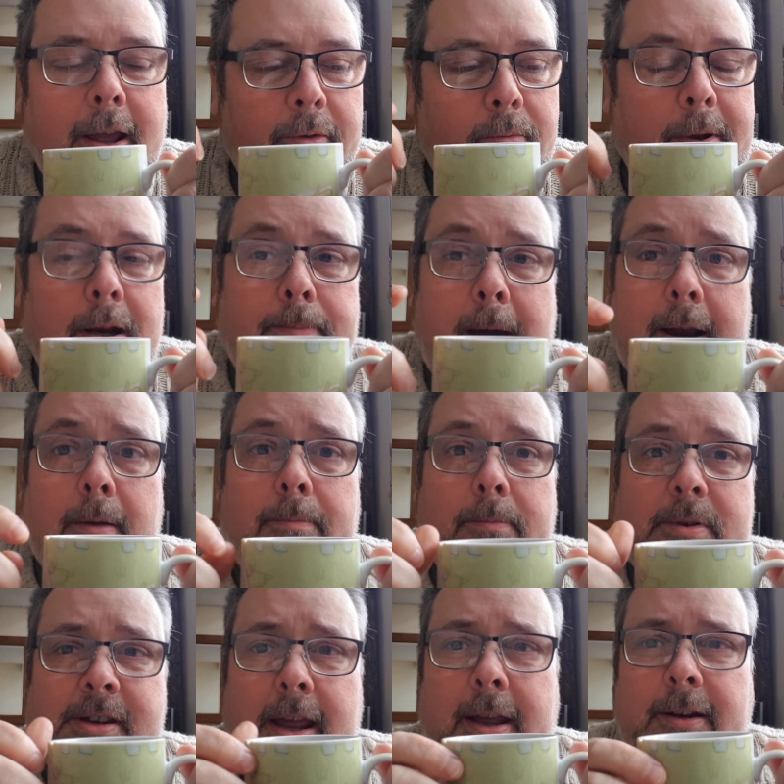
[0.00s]
From Ian
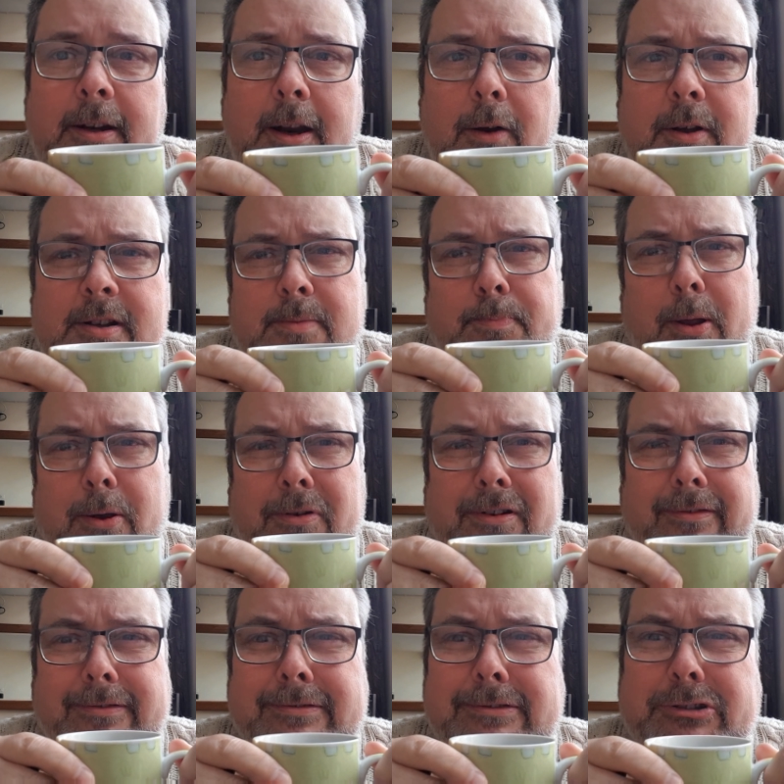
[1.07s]
Banham saying, you know, is a
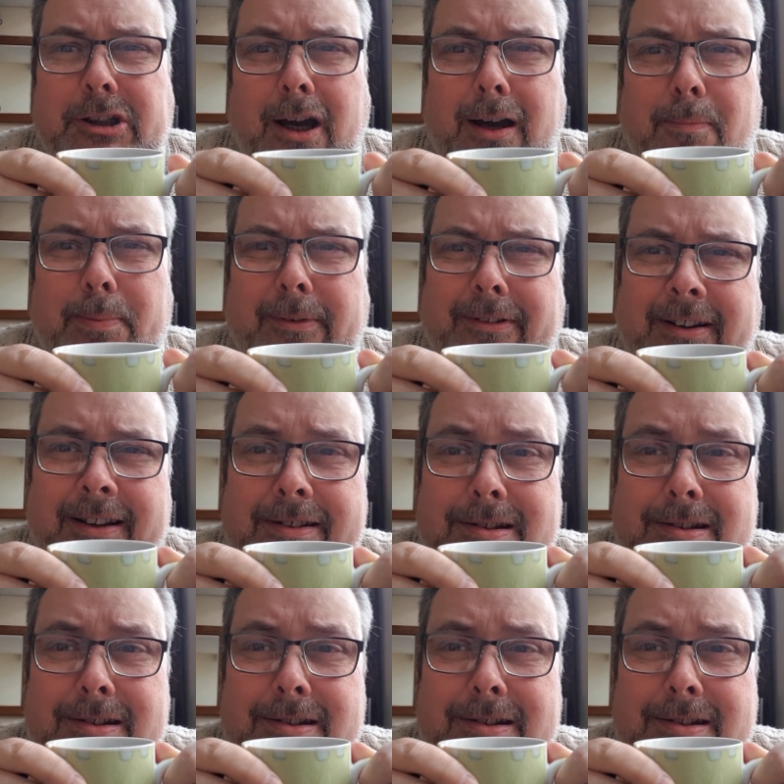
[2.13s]
bloke sharp, right?